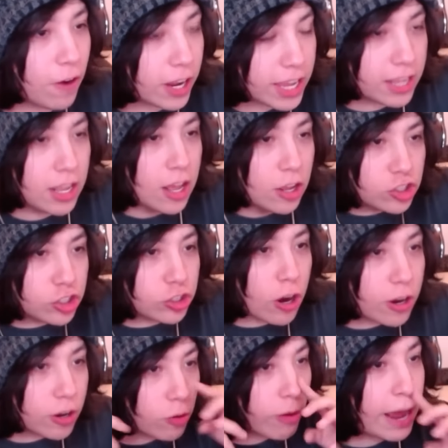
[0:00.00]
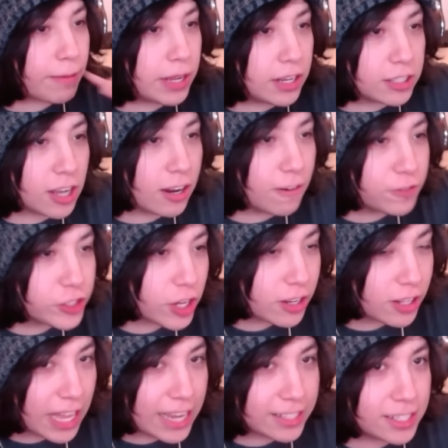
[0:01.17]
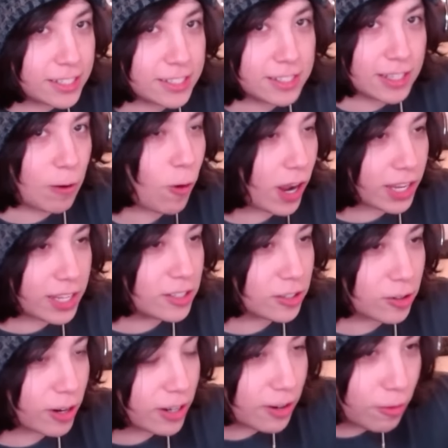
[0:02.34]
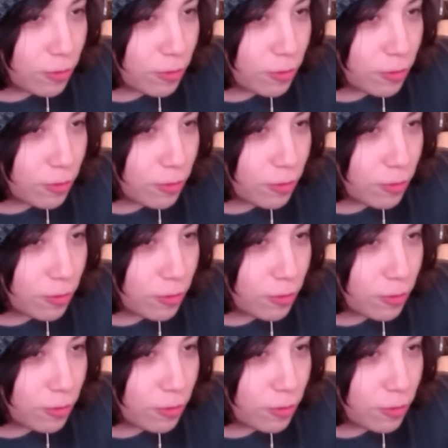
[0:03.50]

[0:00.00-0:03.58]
They fucking start grabbing a ton of sunglasses. They walk into the store